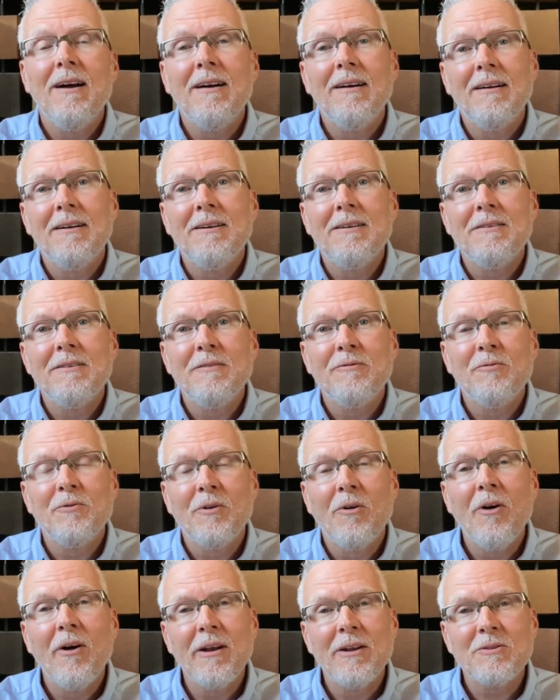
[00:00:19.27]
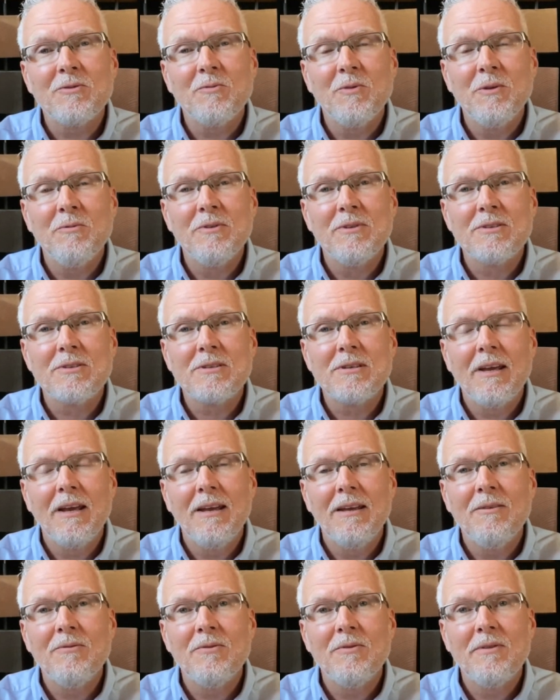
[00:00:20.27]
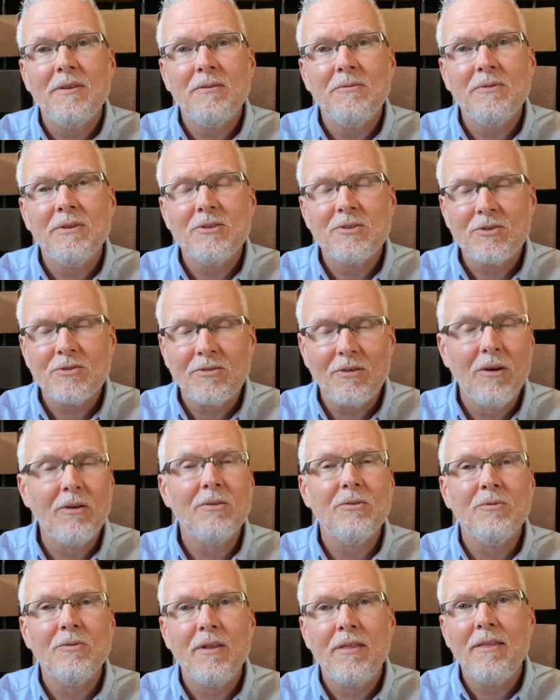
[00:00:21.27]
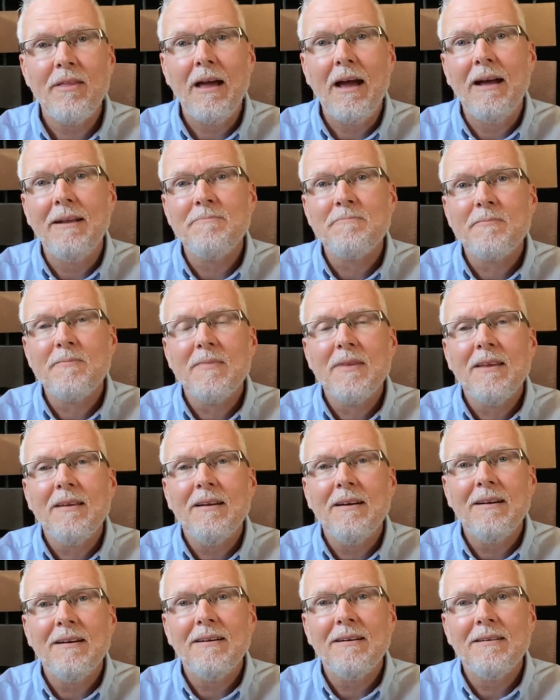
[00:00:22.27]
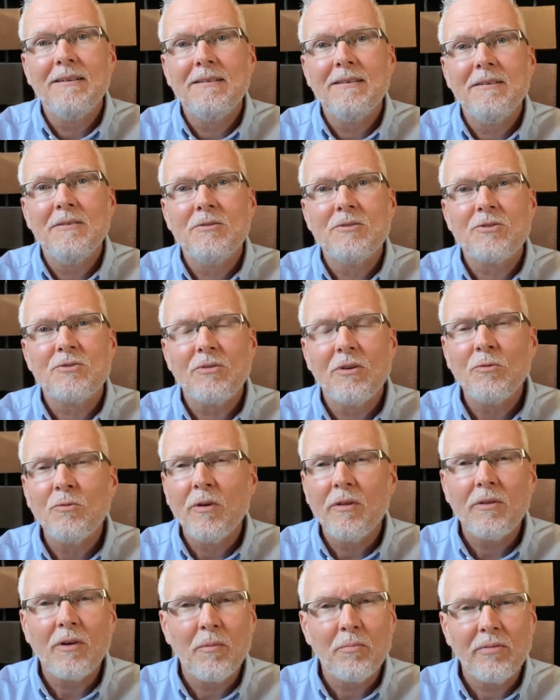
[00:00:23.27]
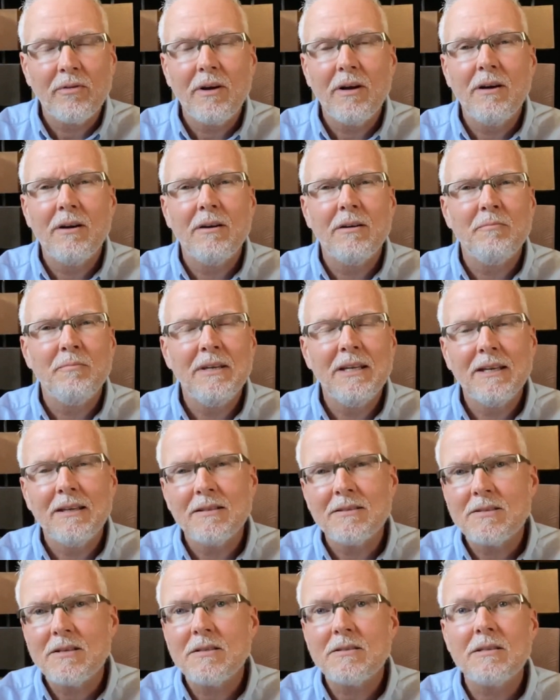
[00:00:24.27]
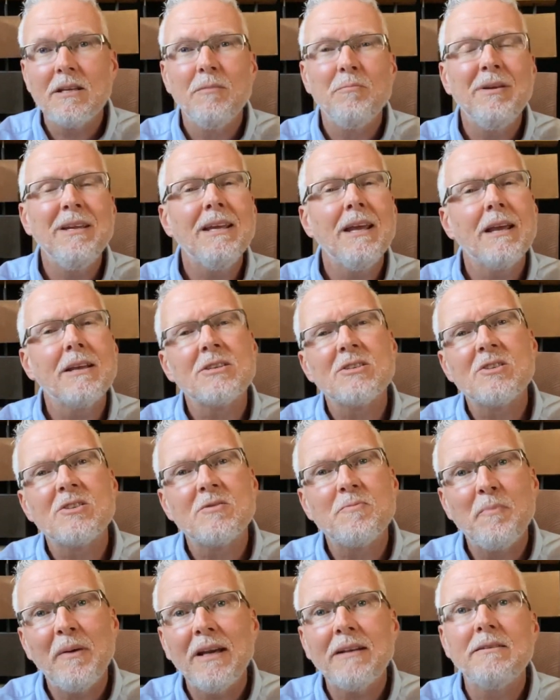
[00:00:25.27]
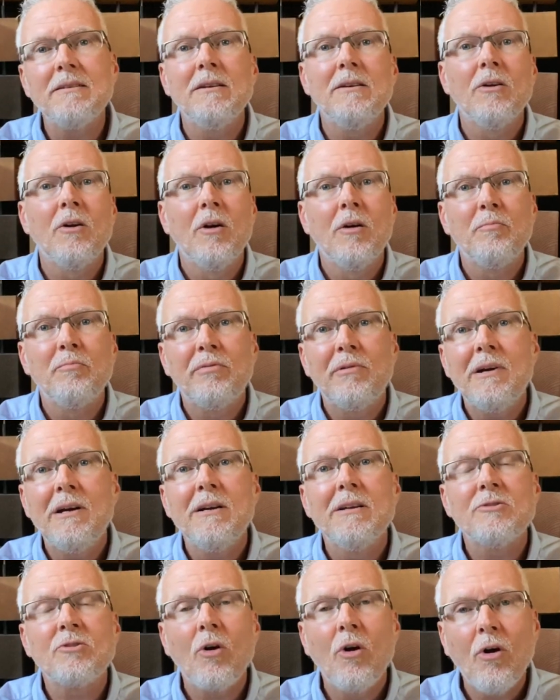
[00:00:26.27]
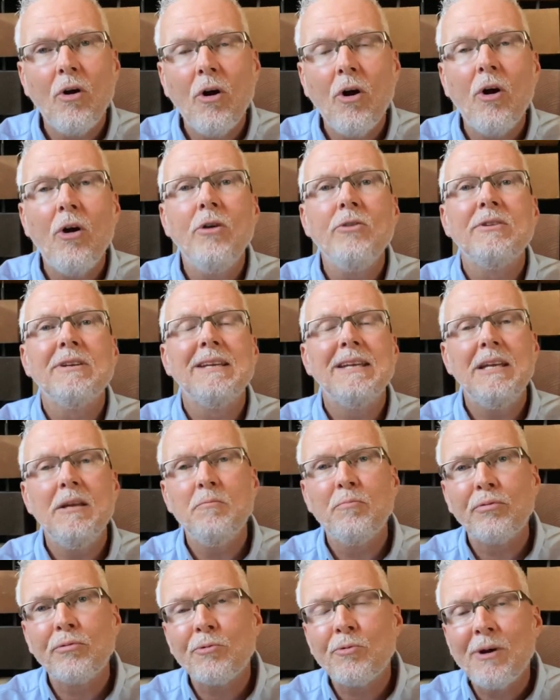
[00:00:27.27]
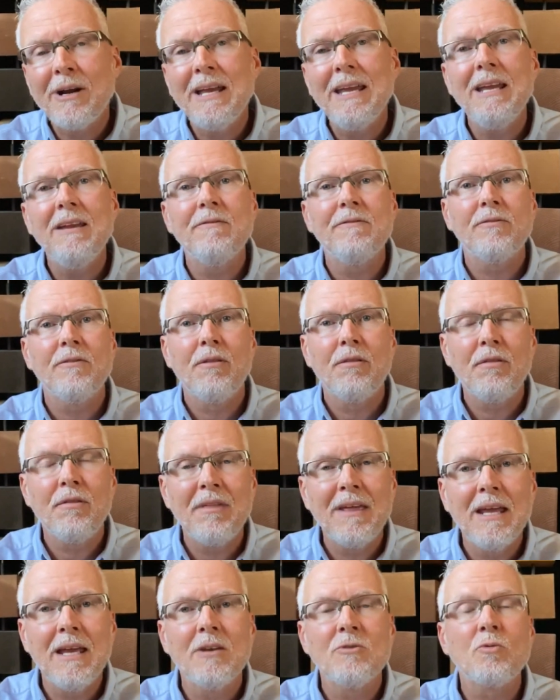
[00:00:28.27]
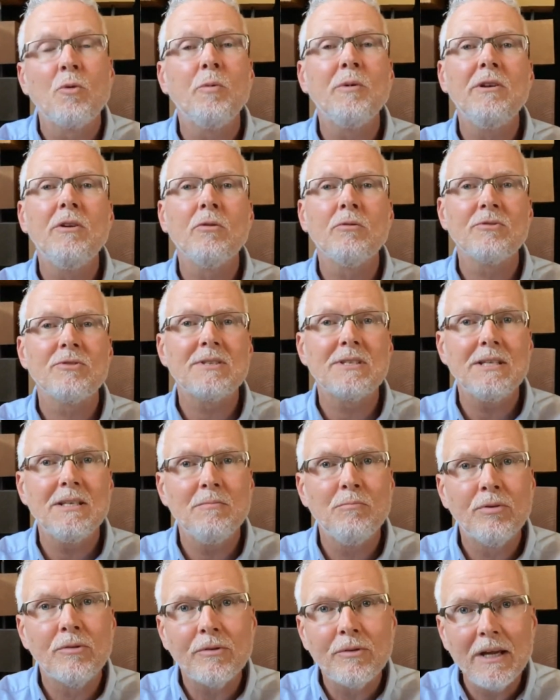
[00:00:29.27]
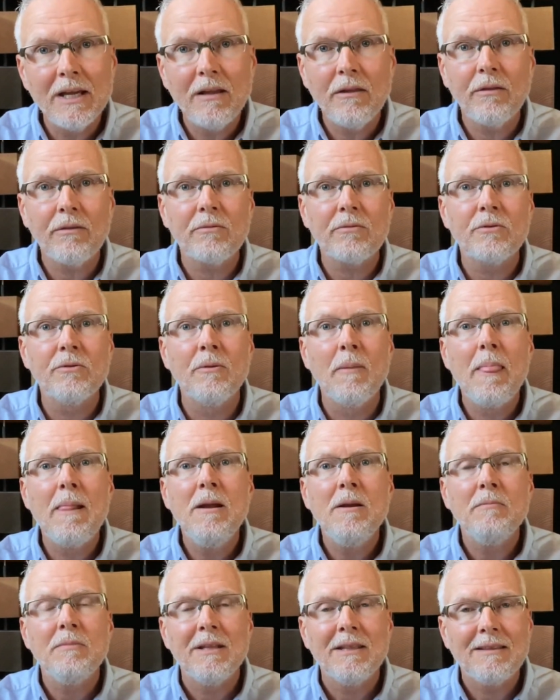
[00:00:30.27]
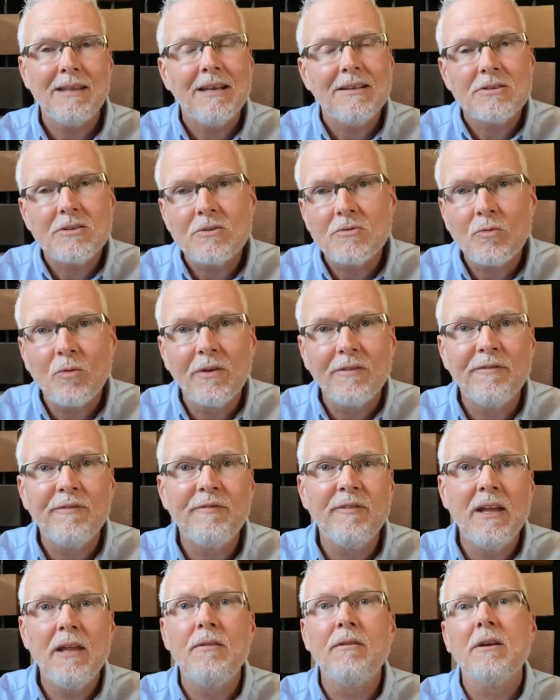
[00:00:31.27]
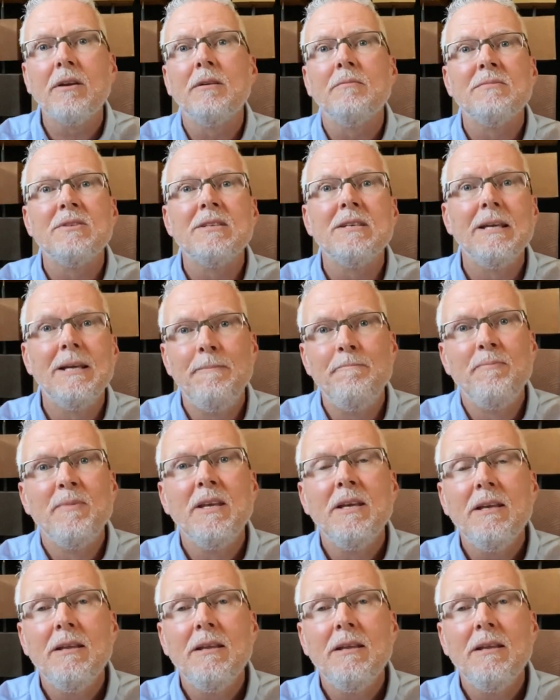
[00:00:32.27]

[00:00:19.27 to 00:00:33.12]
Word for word: uh, if we're honest, we would say that we struggle with that uh, and struggle with our prayer and being consistent and being expectant in our prayer. It's hard to keep praying for things where we don't see breakthrough. But this is where faith comes in.